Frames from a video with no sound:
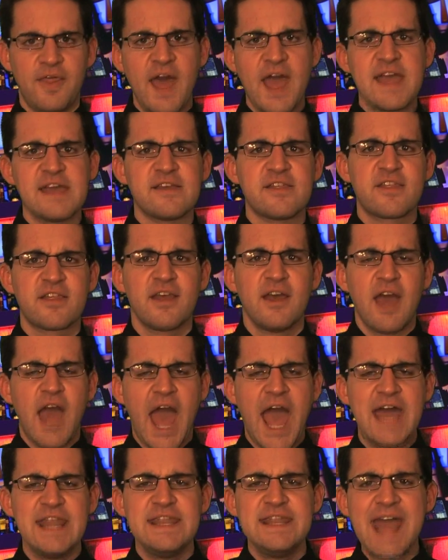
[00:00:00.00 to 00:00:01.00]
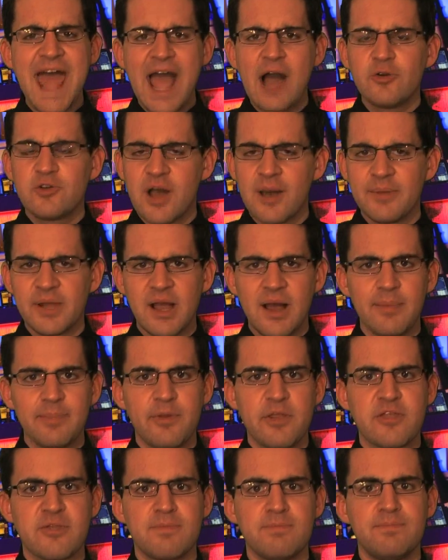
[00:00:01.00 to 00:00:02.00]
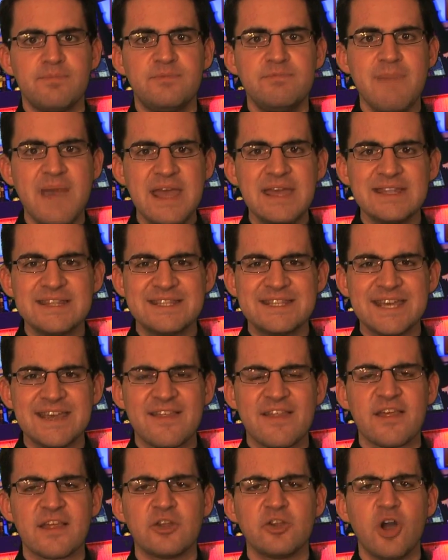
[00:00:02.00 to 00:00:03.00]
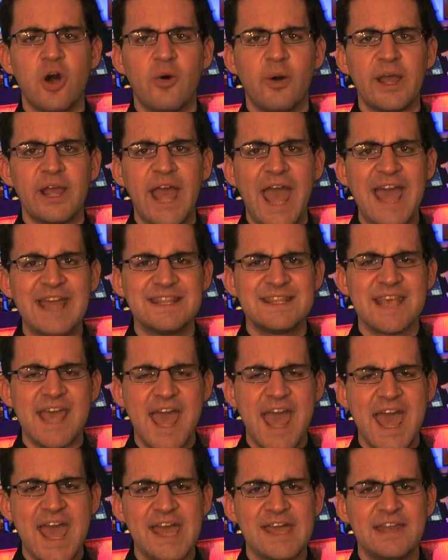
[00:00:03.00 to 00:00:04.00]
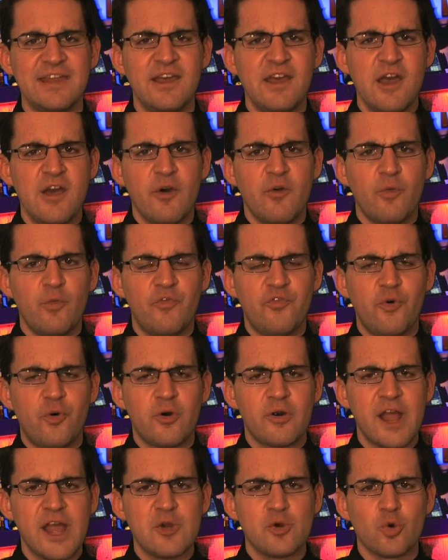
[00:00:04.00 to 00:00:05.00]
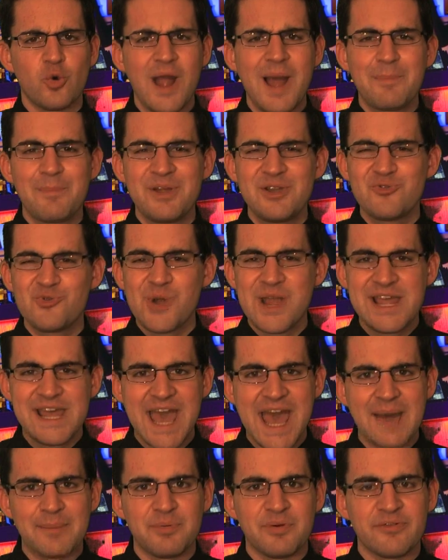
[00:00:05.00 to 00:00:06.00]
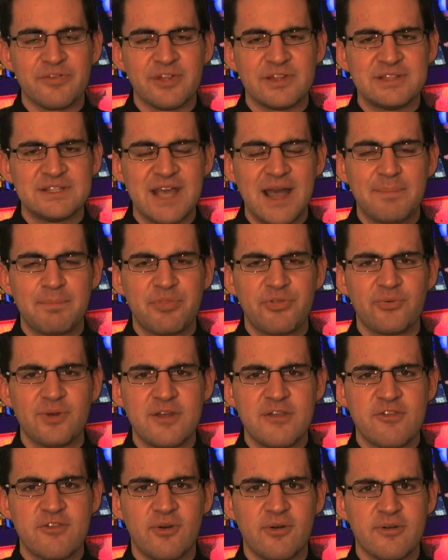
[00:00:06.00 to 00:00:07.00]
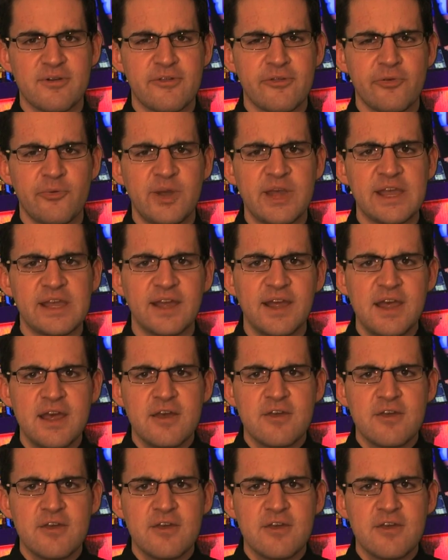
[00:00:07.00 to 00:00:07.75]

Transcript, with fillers: Thanks! And now coming up, it's me and Dickson going head to head for a rapid recap of the top three stories of the week.